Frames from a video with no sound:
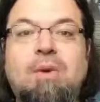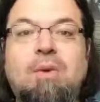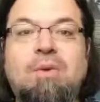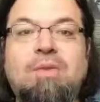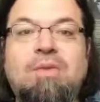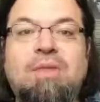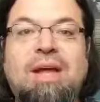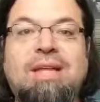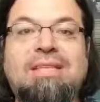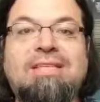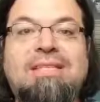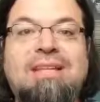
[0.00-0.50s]

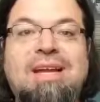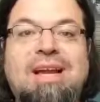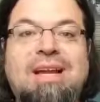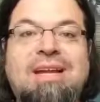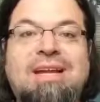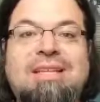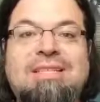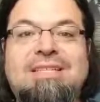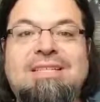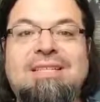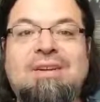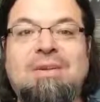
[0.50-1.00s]
that's not
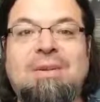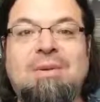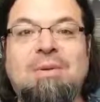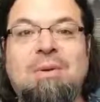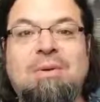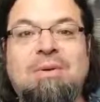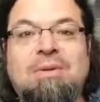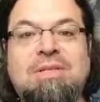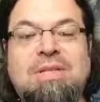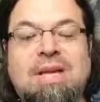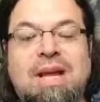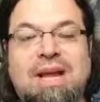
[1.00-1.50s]
necessarily
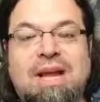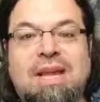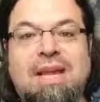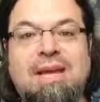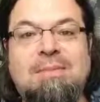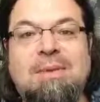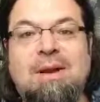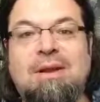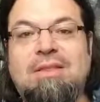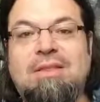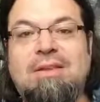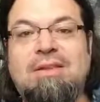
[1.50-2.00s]
what we're talking
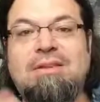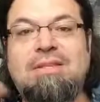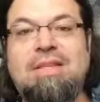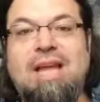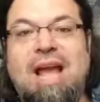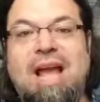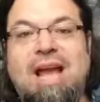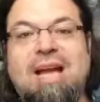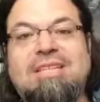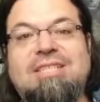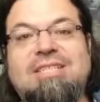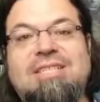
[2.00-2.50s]
about. There is
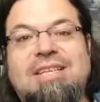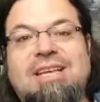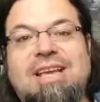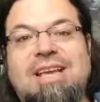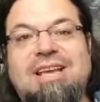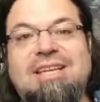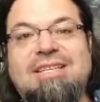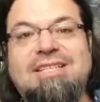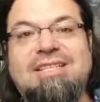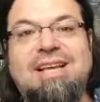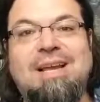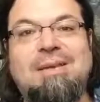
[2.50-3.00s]
actually
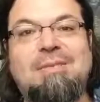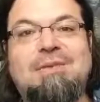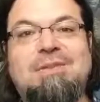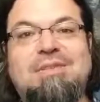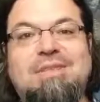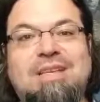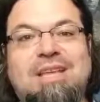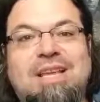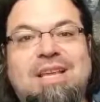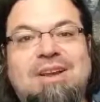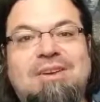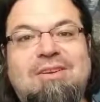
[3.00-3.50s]
a
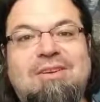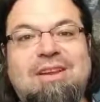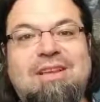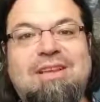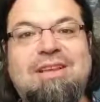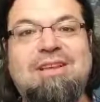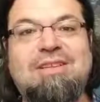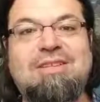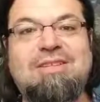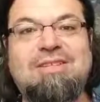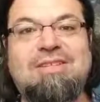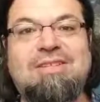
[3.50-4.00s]

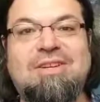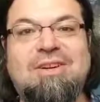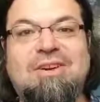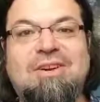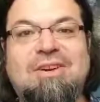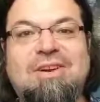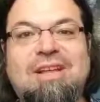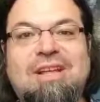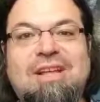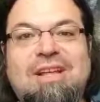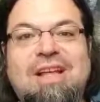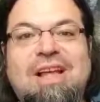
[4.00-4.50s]
cybersecurity
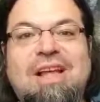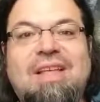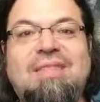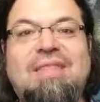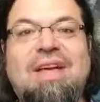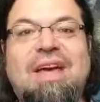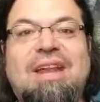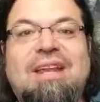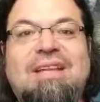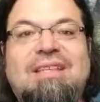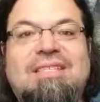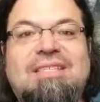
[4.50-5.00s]
concern
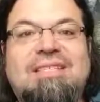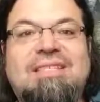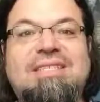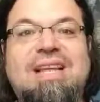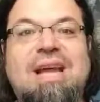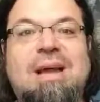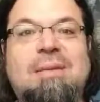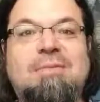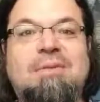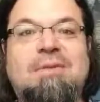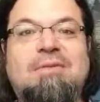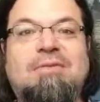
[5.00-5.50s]
that has
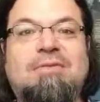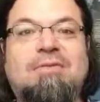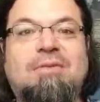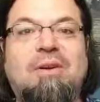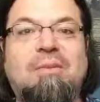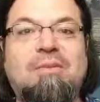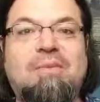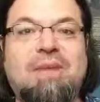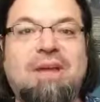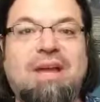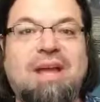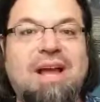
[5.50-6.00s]
stemmed
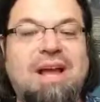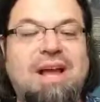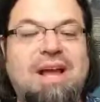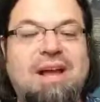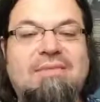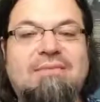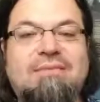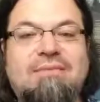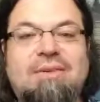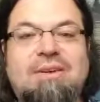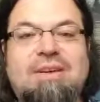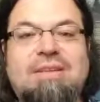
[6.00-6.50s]
from the
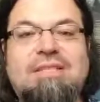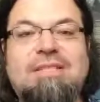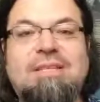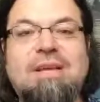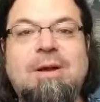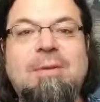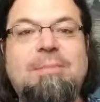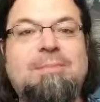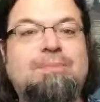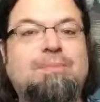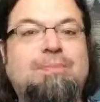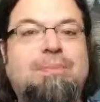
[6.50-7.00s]
conference
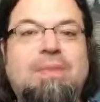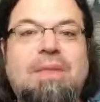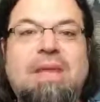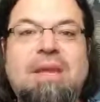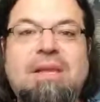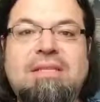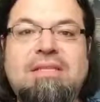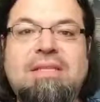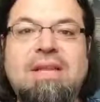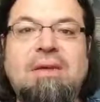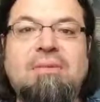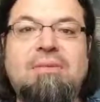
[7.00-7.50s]
and
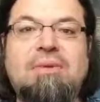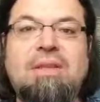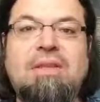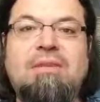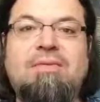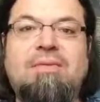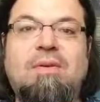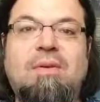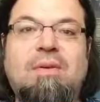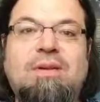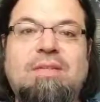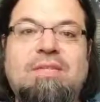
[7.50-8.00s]
it's not really
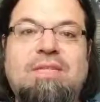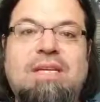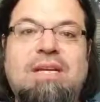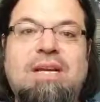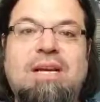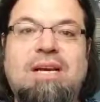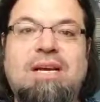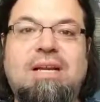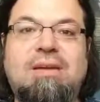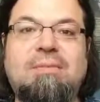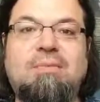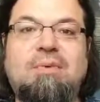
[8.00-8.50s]
focusing
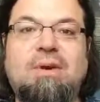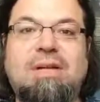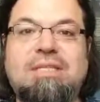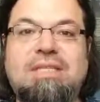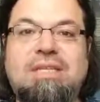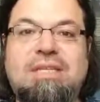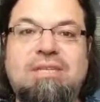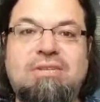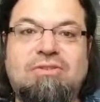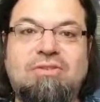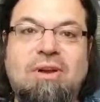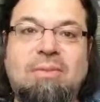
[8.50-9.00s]
on
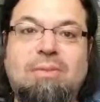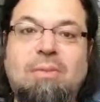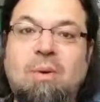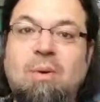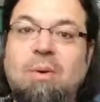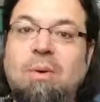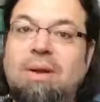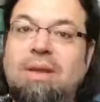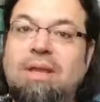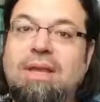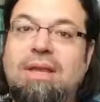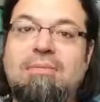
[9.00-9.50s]
President Trump
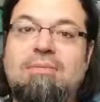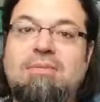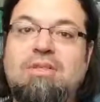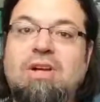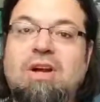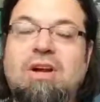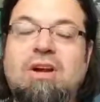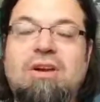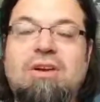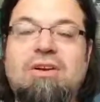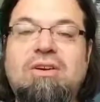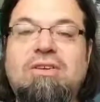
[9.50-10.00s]
or Kim
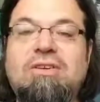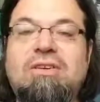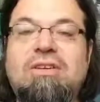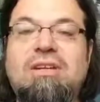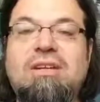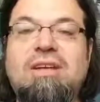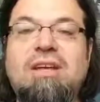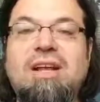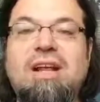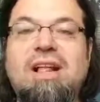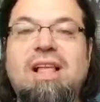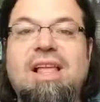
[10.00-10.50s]
Jong
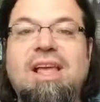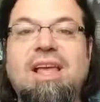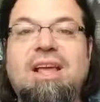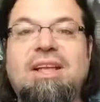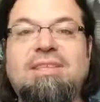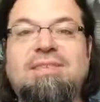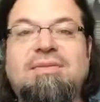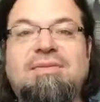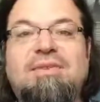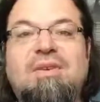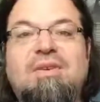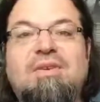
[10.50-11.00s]
un,
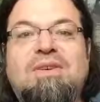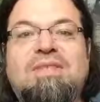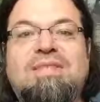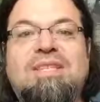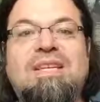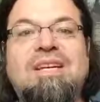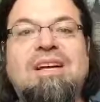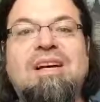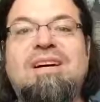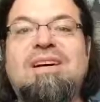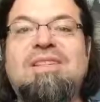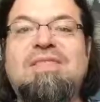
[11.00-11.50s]
it's
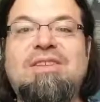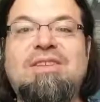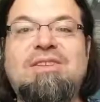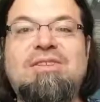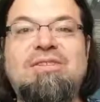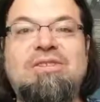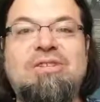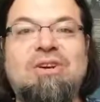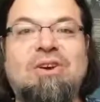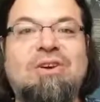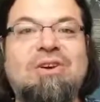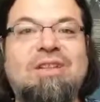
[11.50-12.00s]
focusing on the
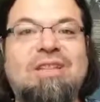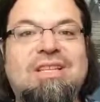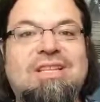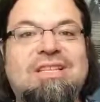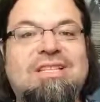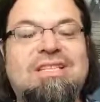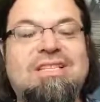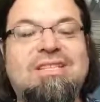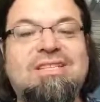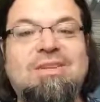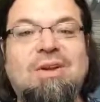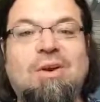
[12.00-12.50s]

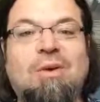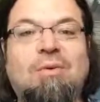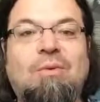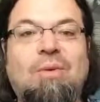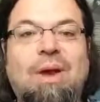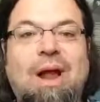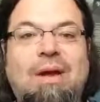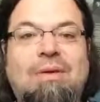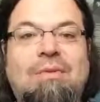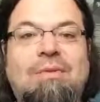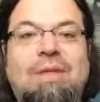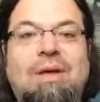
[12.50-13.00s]
journalists
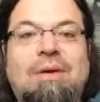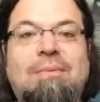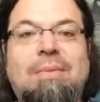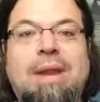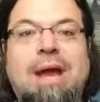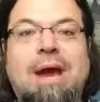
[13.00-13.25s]
around them.